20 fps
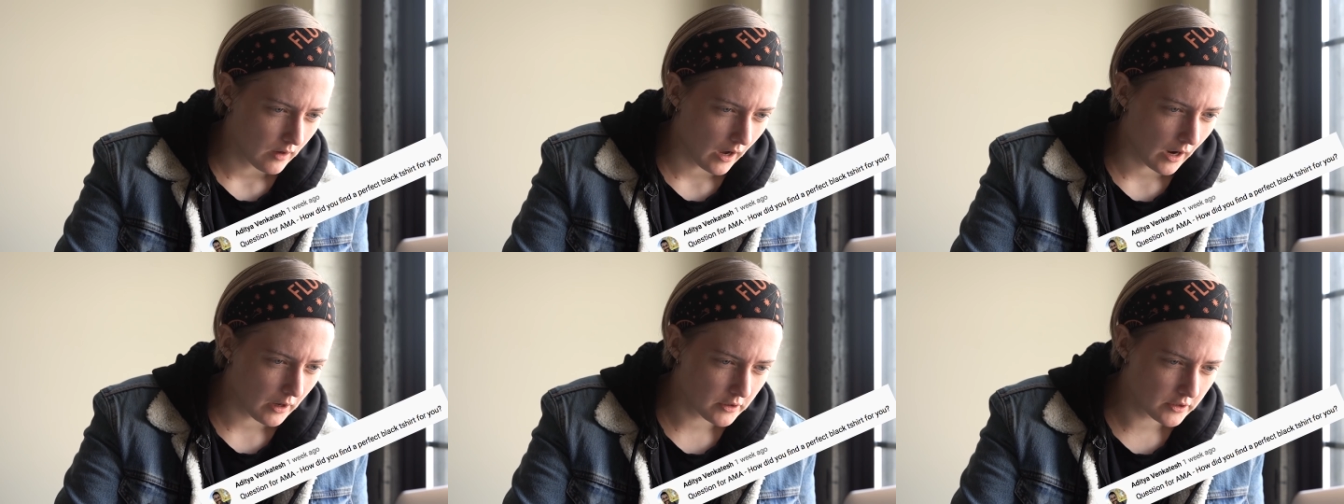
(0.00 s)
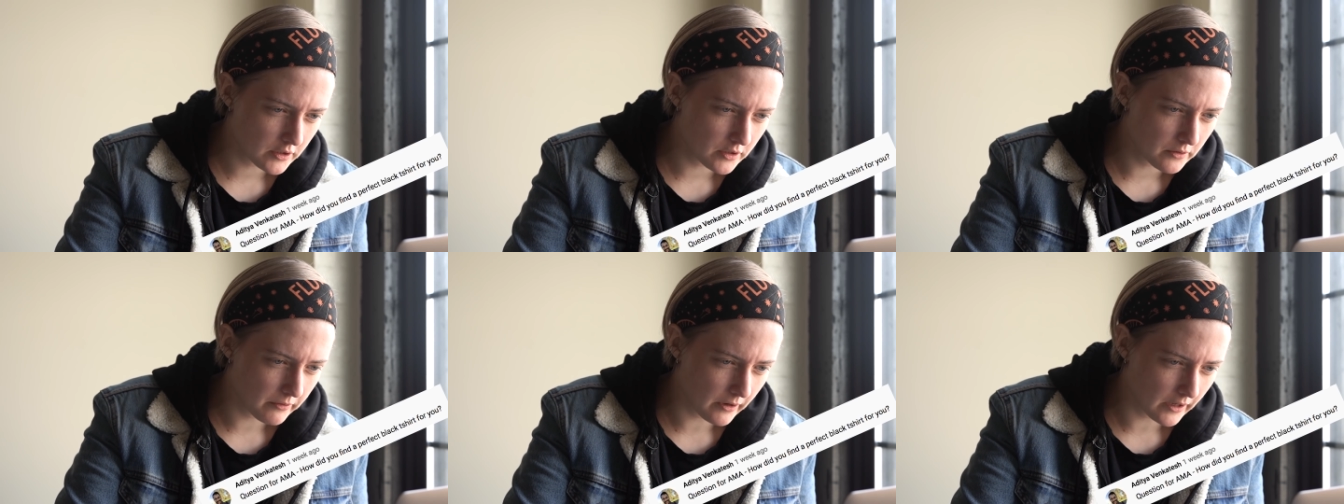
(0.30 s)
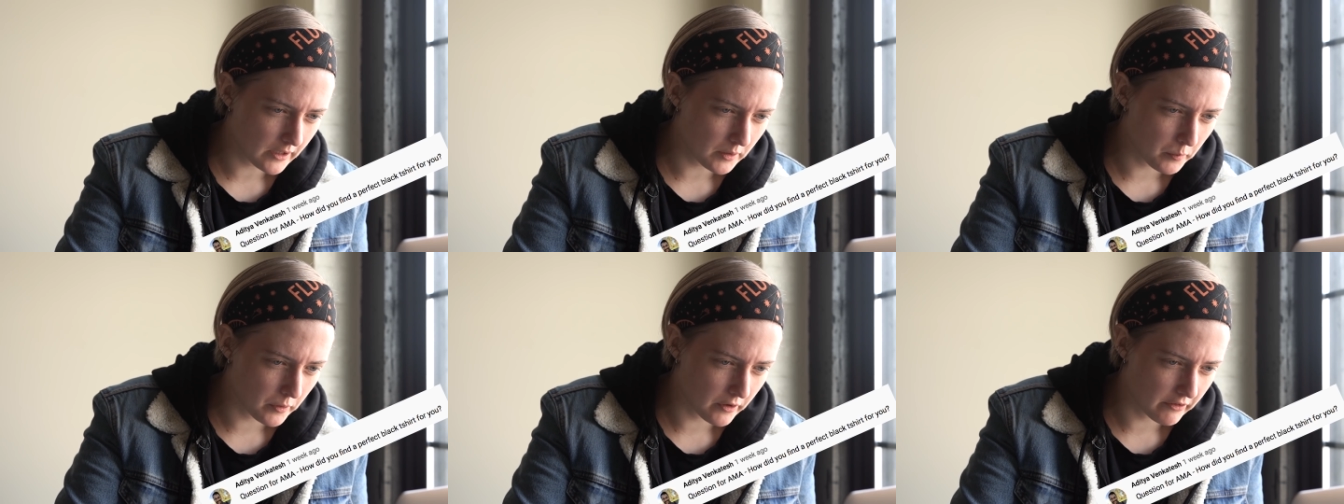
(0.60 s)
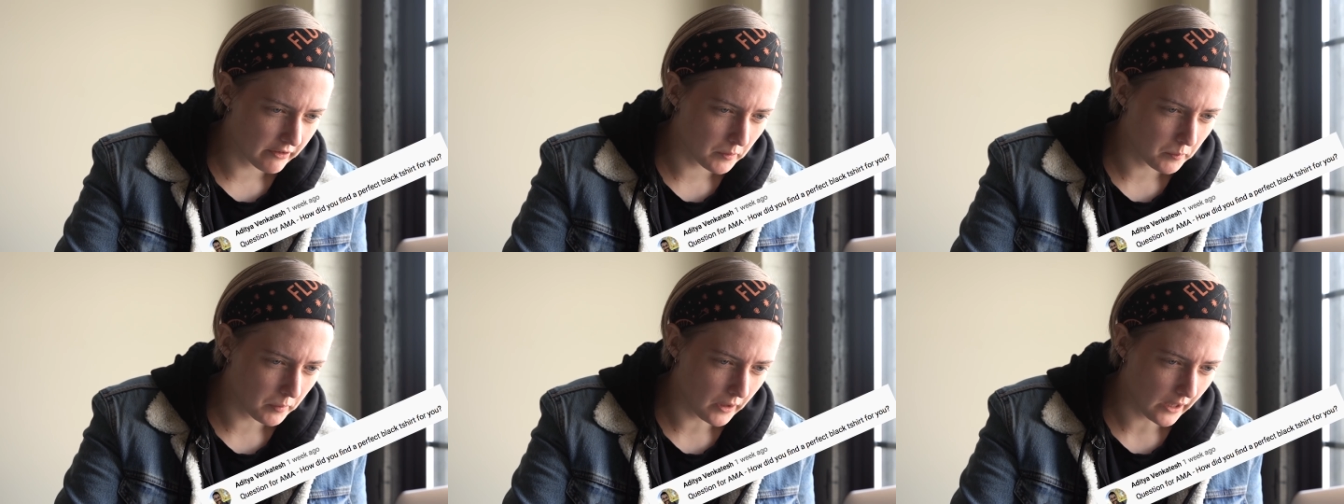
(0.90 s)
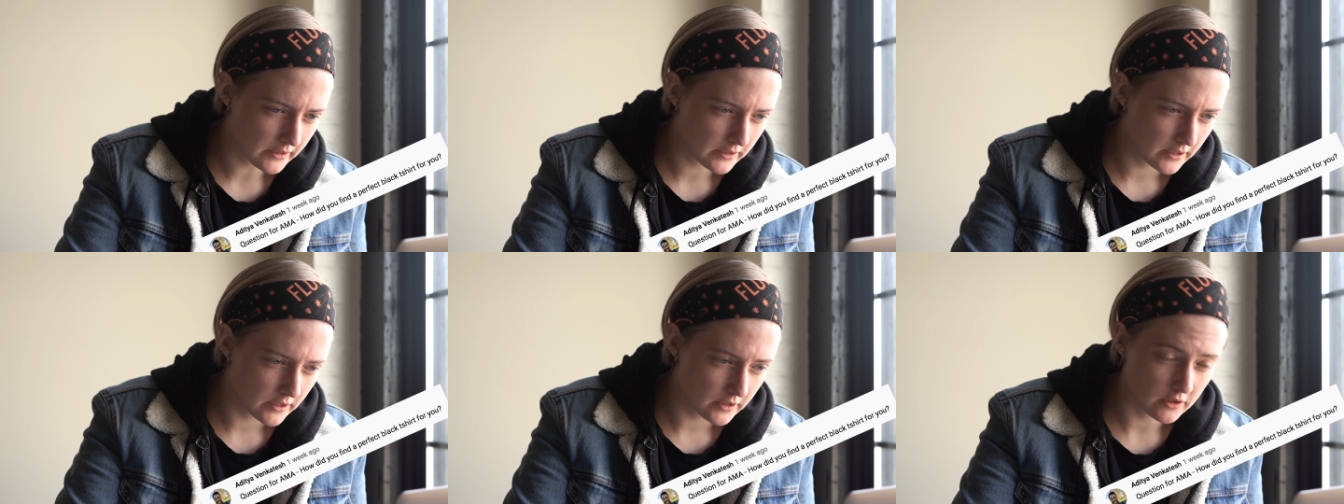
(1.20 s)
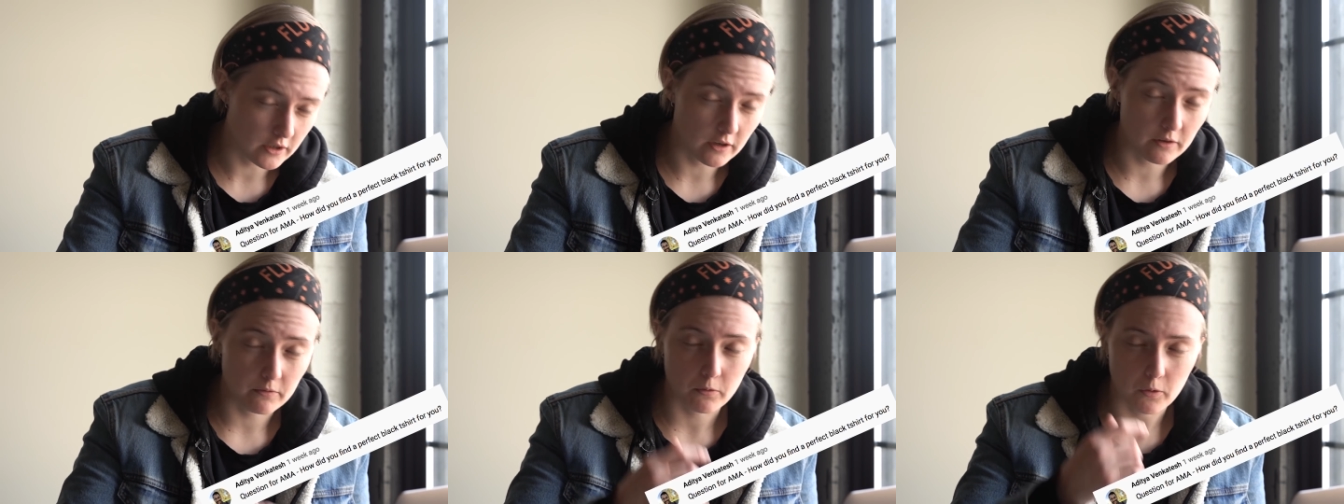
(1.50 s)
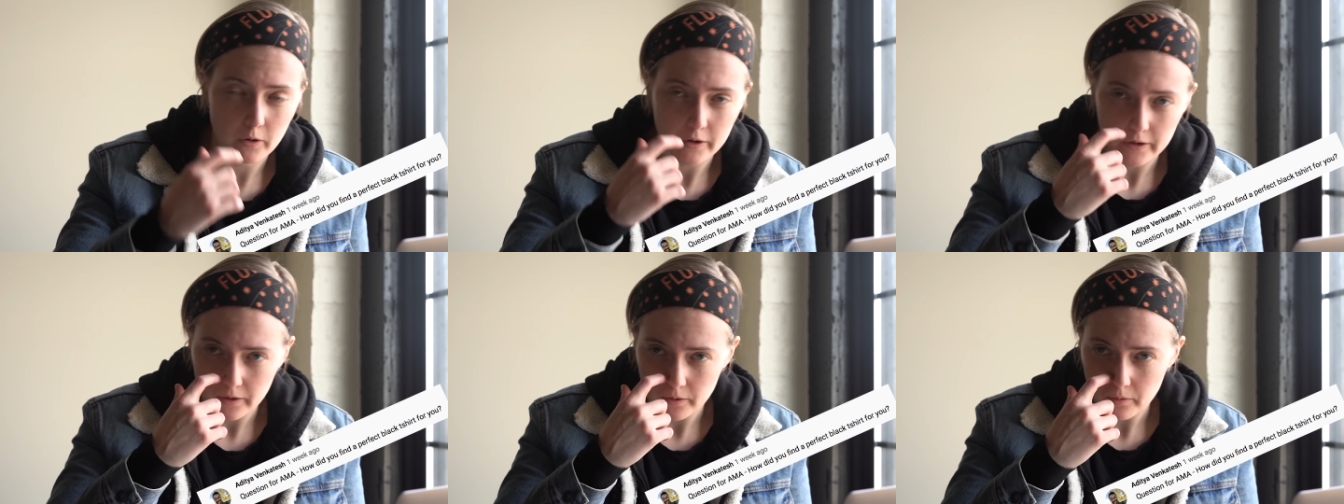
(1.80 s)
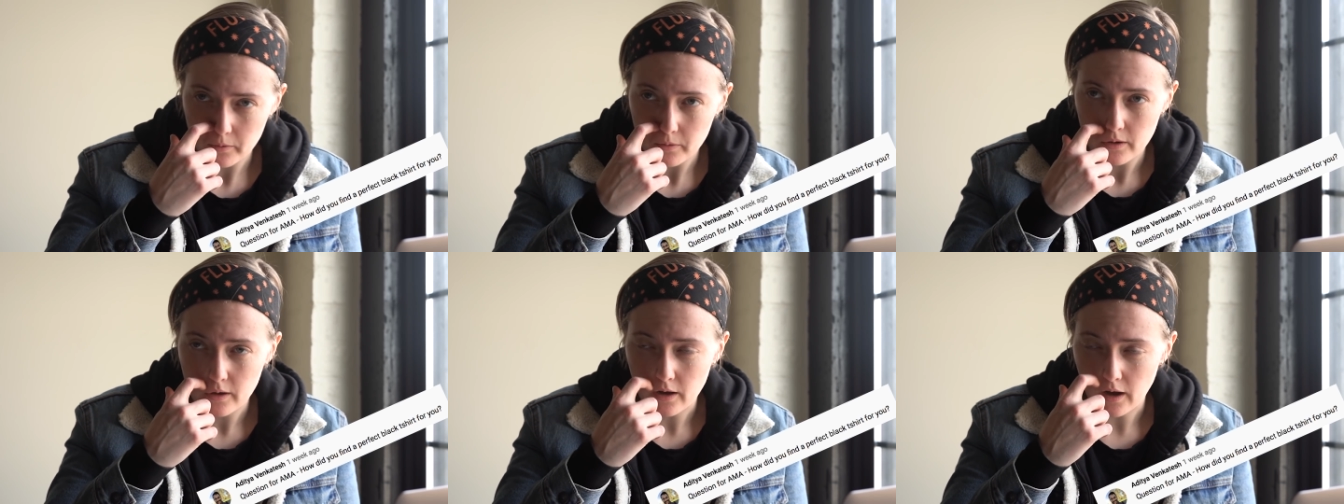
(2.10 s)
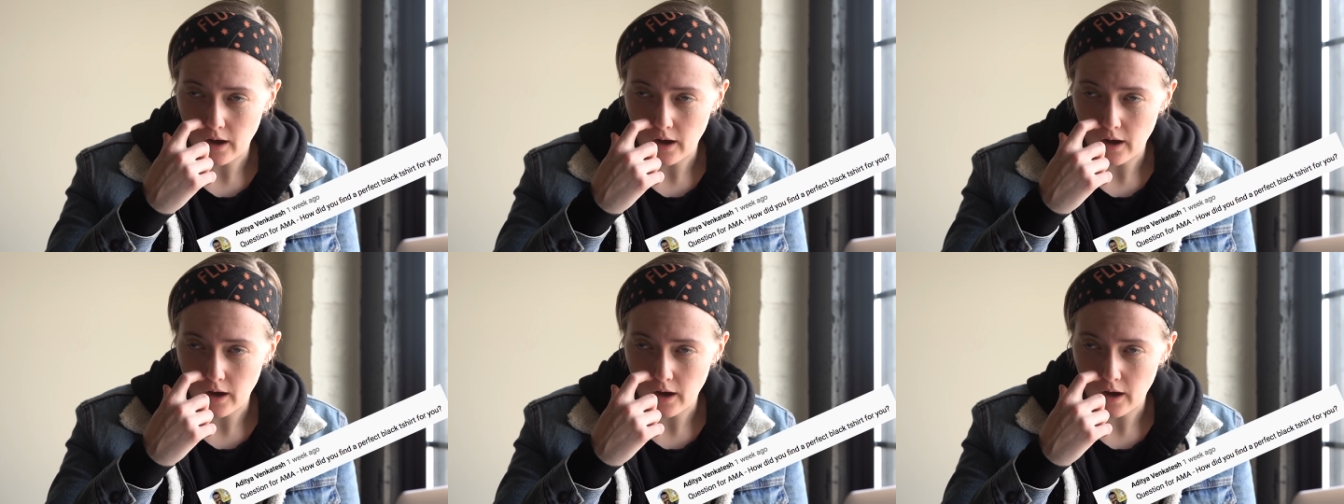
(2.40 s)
How did you find the perfect black t-shirt for you?